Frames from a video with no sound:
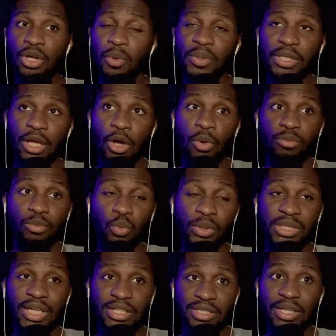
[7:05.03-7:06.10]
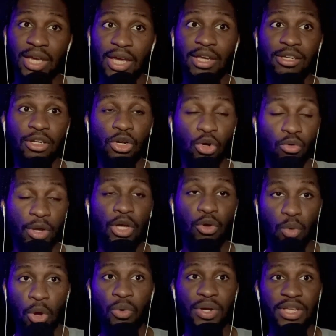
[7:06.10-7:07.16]
And you know what the, what they say, the
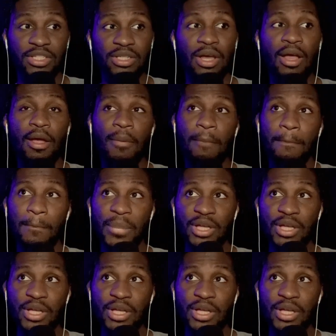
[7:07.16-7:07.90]
great quote is,